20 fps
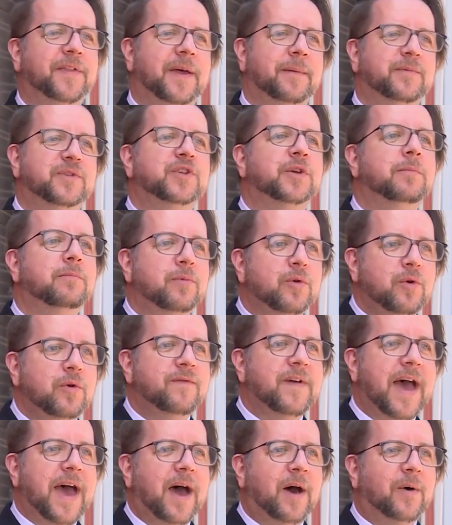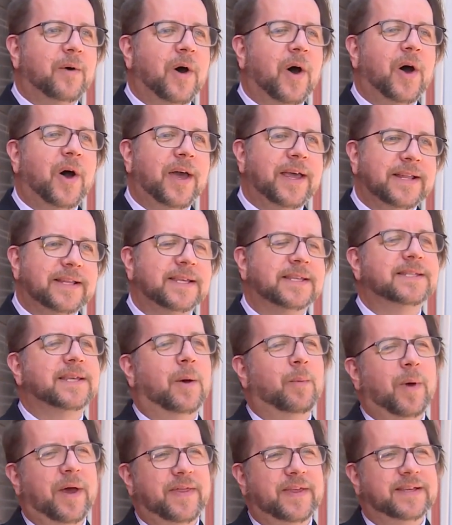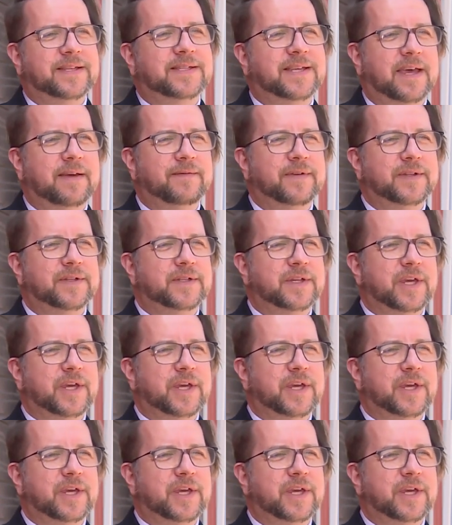them to move out into somewhere that's safe and